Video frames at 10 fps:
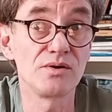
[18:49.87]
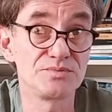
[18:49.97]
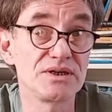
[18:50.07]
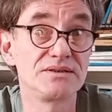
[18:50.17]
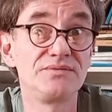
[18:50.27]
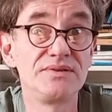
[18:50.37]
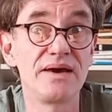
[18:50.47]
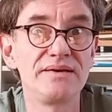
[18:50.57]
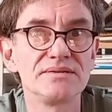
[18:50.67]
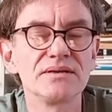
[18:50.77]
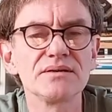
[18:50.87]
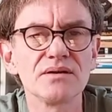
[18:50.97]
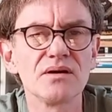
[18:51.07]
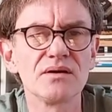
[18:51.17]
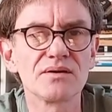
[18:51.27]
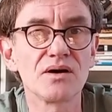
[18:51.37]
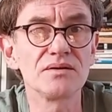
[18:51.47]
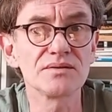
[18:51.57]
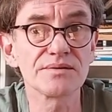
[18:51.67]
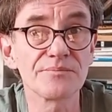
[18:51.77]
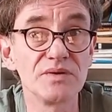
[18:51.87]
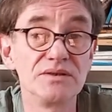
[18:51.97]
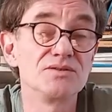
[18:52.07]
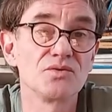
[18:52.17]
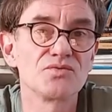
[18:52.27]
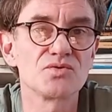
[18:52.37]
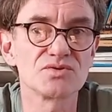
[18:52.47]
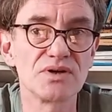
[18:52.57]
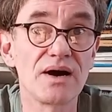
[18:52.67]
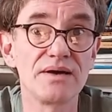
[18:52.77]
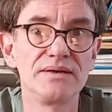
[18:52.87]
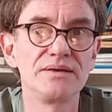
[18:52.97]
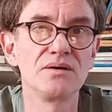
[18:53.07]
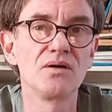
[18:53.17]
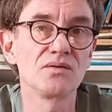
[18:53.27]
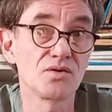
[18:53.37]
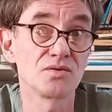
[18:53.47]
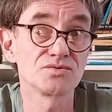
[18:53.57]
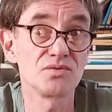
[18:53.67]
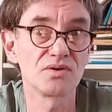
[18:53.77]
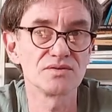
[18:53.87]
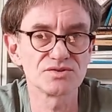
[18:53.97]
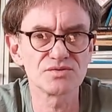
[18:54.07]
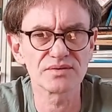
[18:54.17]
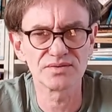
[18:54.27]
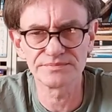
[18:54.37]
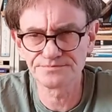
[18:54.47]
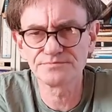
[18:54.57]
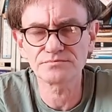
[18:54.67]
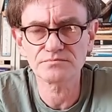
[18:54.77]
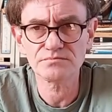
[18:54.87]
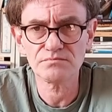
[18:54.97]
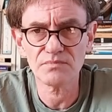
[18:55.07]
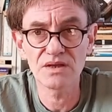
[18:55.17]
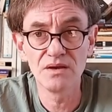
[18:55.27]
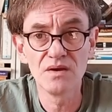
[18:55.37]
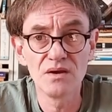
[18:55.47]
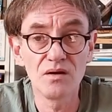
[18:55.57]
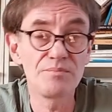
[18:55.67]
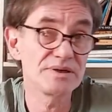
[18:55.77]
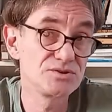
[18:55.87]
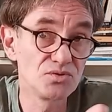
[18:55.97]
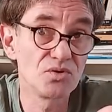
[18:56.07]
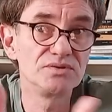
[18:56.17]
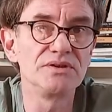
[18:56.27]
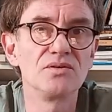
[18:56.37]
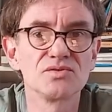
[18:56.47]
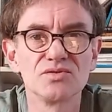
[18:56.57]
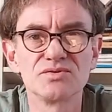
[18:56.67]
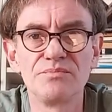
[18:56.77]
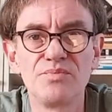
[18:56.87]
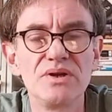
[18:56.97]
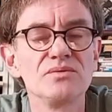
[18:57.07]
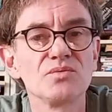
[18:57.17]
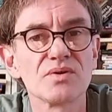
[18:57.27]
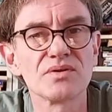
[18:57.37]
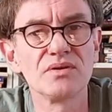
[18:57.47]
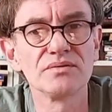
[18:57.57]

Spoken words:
objective data, color, it is, of course, a highly cultural construct. Pastoureau did also some brilliant work